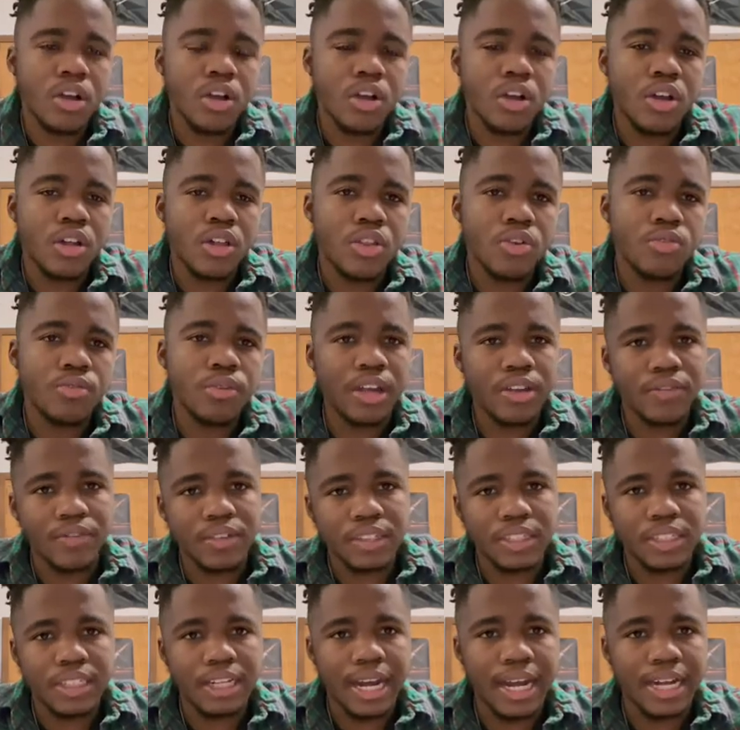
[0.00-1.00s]
the
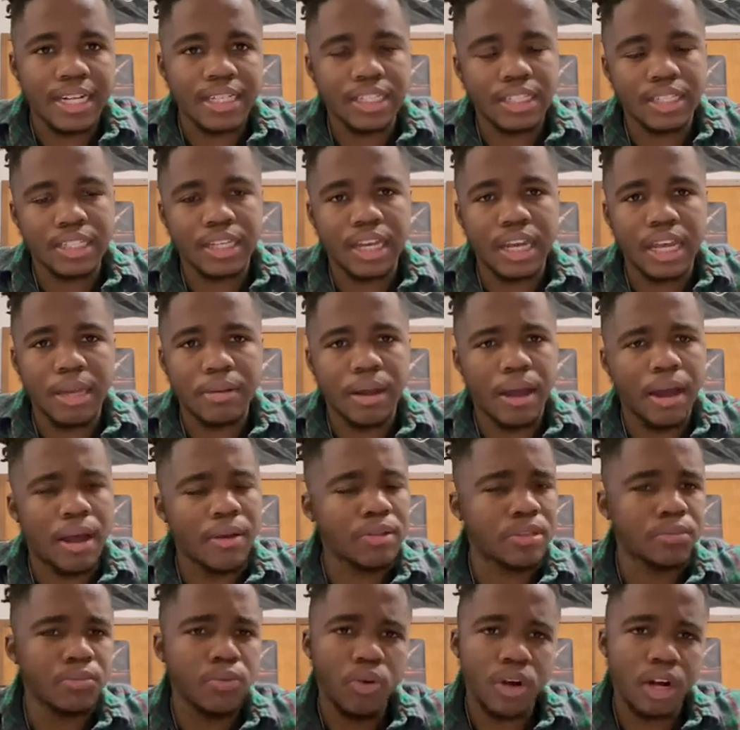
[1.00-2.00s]
Ravens-Titans game, I
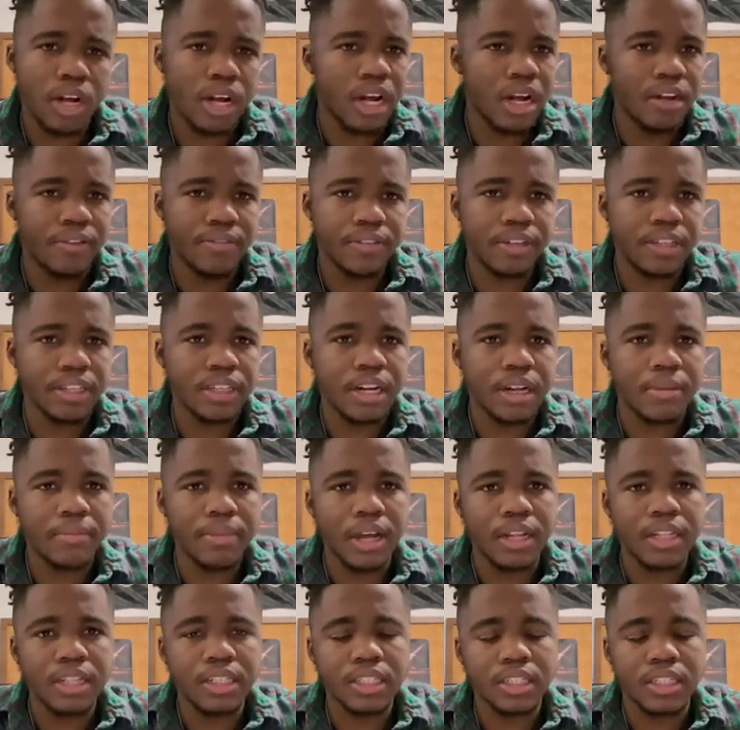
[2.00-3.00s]
was more confident
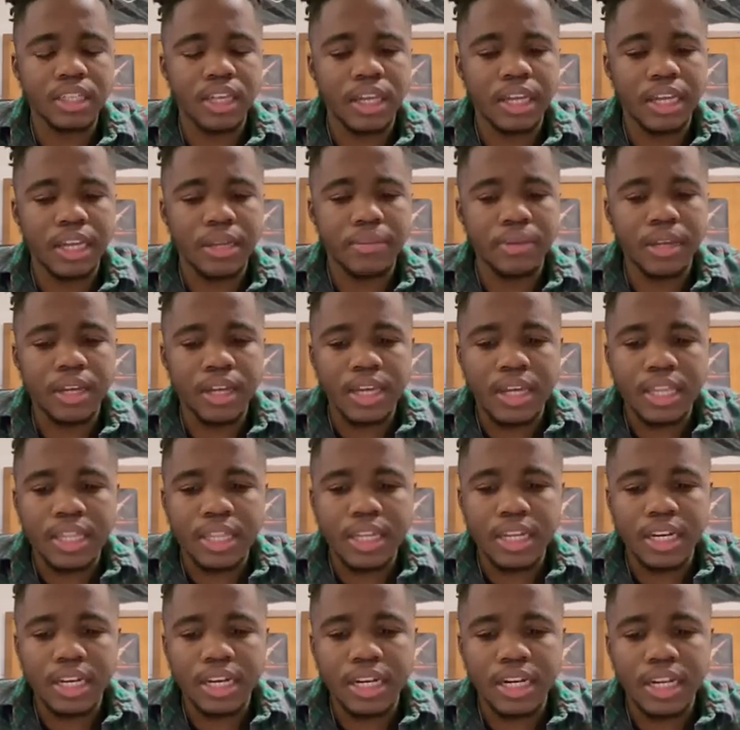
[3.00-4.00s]
about this game
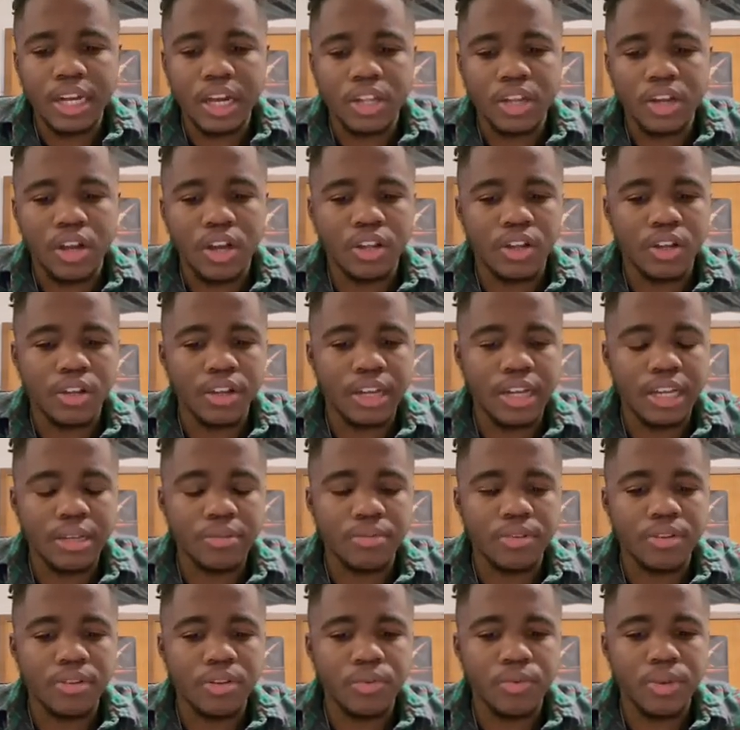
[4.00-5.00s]
than any of the other
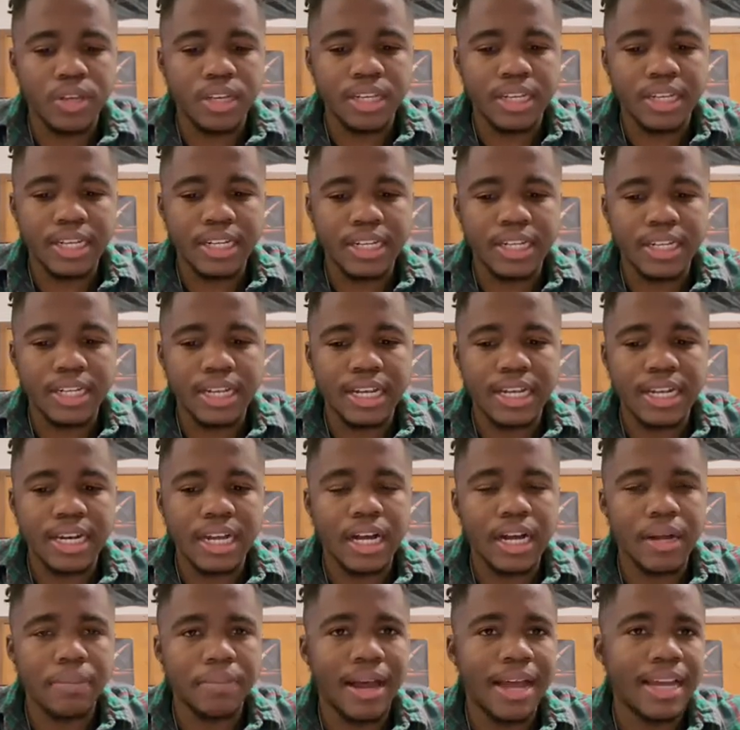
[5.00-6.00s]
games of the weekend, and
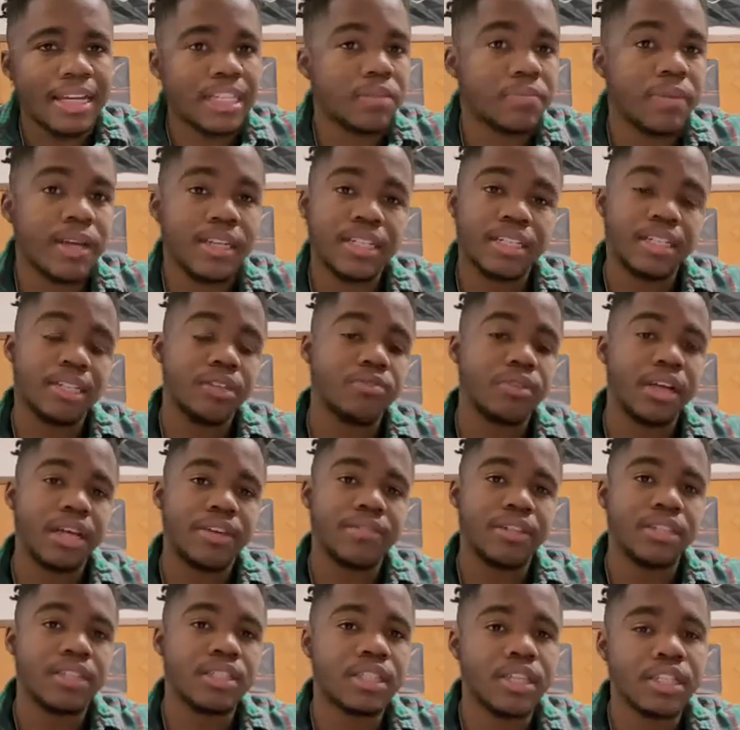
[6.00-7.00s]
I expected
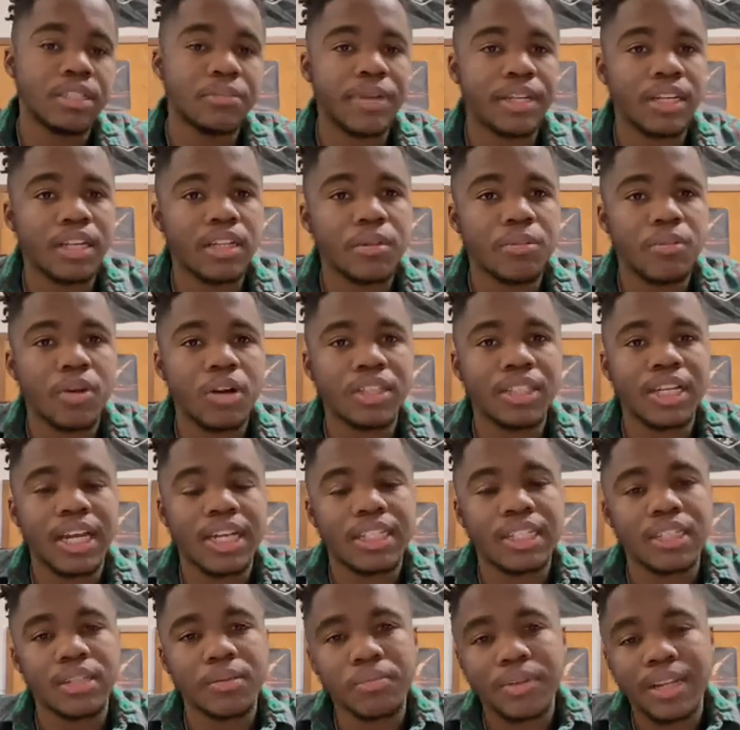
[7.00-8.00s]
Lamar
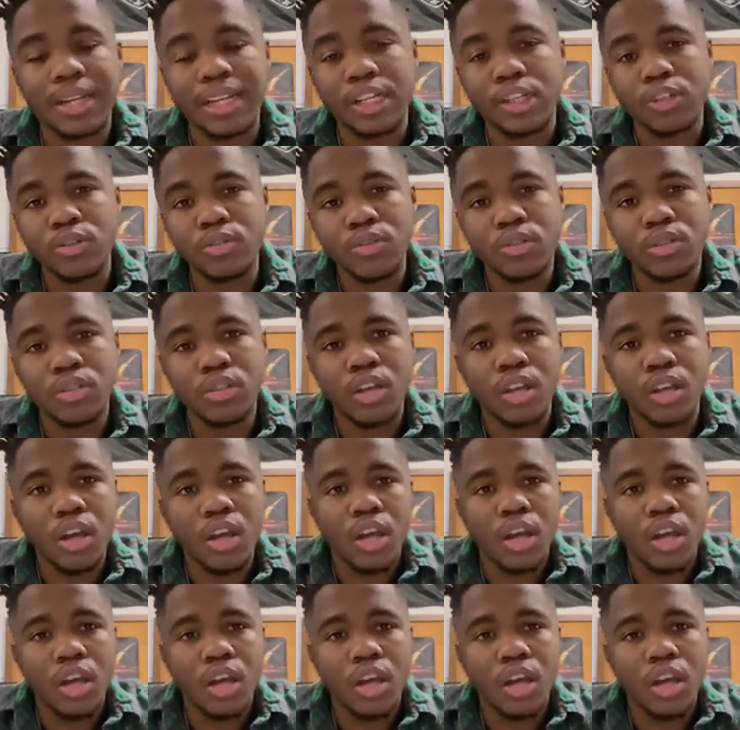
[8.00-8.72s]
Jackson to play loose.